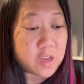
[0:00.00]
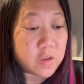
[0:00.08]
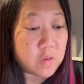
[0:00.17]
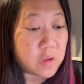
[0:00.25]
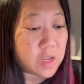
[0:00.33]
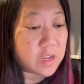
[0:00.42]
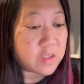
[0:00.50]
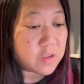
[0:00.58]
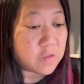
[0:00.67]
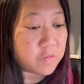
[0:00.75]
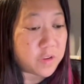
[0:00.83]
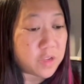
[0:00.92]
You can
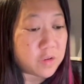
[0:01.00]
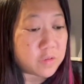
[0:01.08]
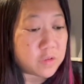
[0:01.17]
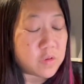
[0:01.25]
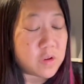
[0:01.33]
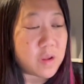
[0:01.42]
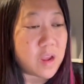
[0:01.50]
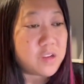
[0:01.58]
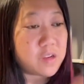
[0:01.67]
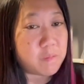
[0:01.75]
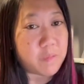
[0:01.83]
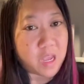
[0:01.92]
insert videos. You can
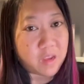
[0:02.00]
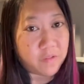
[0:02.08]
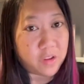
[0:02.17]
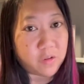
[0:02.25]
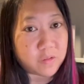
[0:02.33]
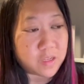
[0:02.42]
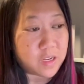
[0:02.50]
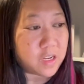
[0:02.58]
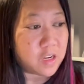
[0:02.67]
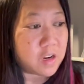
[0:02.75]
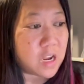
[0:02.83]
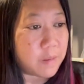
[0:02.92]
actually make videos on
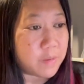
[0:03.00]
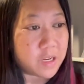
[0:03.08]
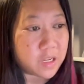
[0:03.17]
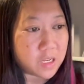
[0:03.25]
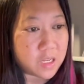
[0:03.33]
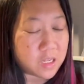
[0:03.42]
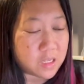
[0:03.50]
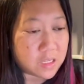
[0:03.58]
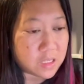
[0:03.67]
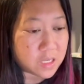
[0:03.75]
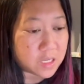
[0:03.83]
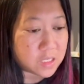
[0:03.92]
here. I'm not going to get into
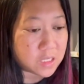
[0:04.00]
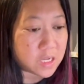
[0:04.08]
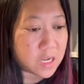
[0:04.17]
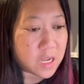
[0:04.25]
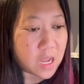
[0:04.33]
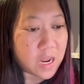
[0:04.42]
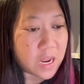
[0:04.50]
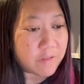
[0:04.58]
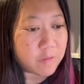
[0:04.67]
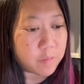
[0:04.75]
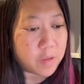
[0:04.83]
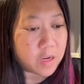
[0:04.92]
that today. I
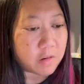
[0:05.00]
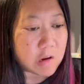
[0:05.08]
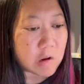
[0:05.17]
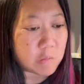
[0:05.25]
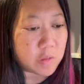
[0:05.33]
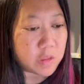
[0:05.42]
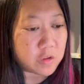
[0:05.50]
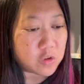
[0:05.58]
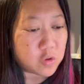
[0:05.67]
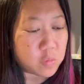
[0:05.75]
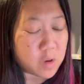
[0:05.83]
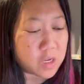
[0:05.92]
haven't played around with it
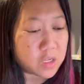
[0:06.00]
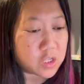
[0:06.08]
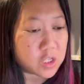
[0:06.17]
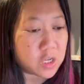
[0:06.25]
too much.